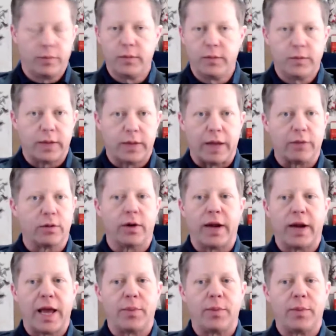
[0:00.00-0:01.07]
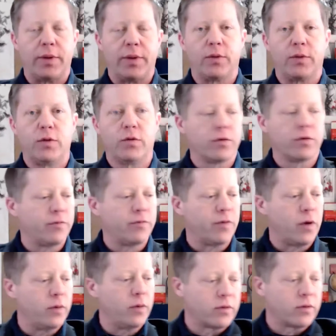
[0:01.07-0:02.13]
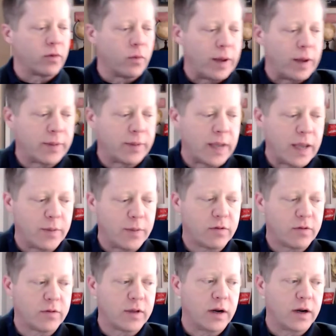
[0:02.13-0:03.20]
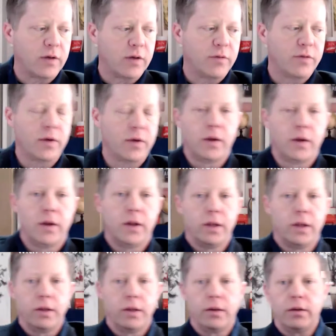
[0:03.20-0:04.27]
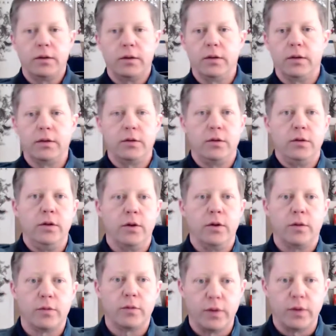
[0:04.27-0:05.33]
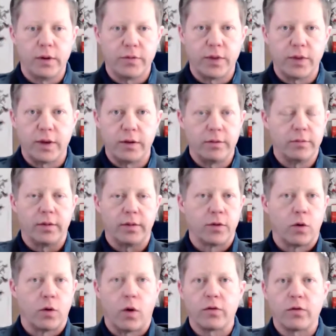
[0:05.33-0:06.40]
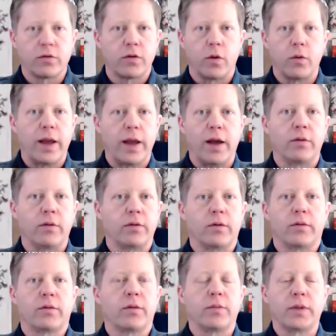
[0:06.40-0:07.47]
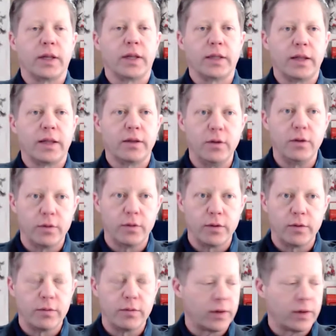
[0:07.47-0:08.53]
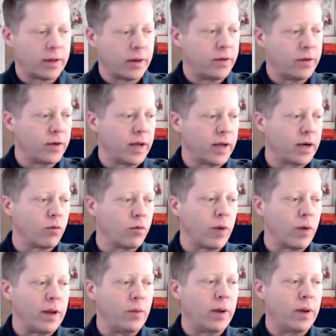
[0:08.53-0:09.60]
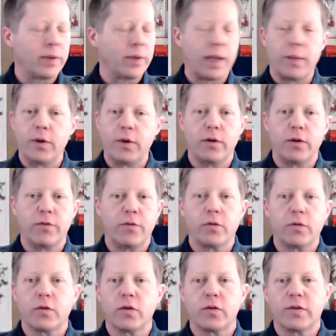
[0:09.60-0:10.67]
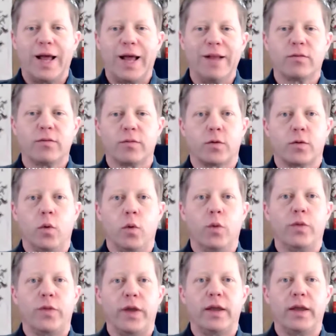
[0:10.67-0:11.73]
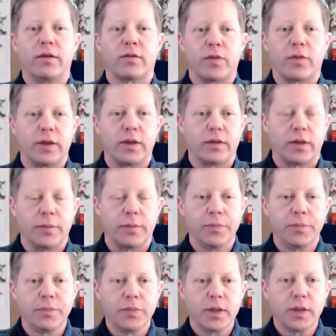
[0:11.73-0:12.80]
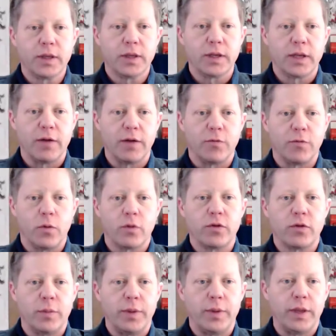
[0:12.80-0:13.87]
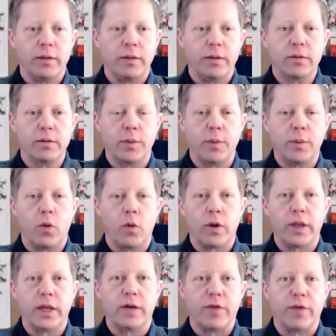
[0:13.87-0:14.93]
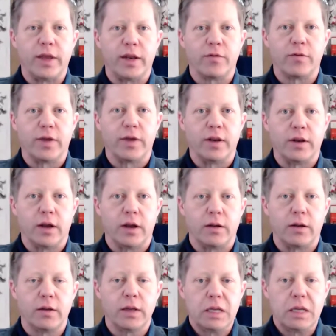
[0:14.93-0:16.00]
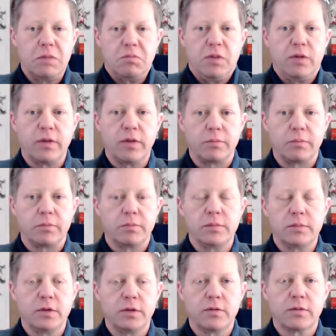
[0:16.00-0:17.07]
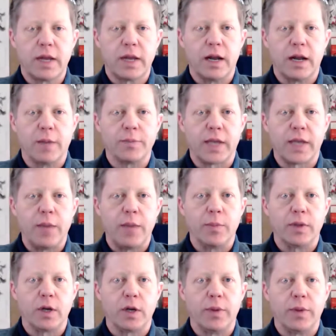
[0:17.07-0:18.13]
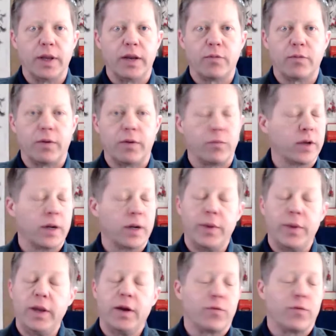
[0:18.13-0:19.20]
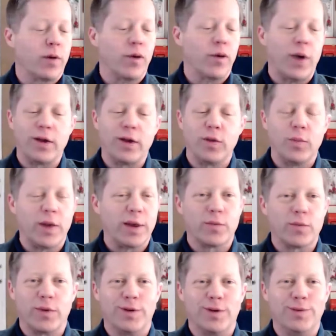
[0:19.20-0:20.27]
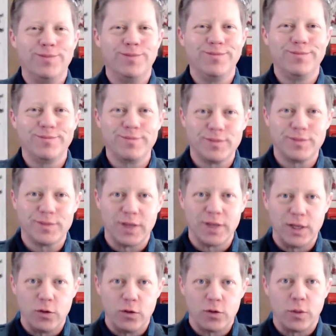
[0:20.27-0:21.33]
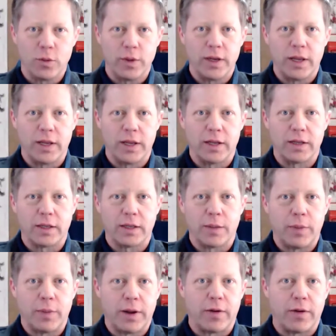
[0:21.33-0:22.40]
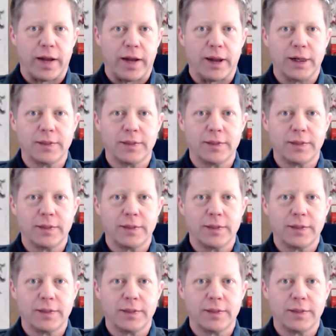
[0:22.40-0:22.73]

download an app and be able to use their phone as a webcam instead of you know if they they're all sold out or something like that. You know, they're, they're like, hey, you got a great uh-huh. webcam here on your phone. So there's lots of cool things I think that can kind of force you to be a little bit more innovative and uh, you know, say, just kind of up the game a little bit. If, if we're going to be here for a while, you might as well get used to it and get better at it.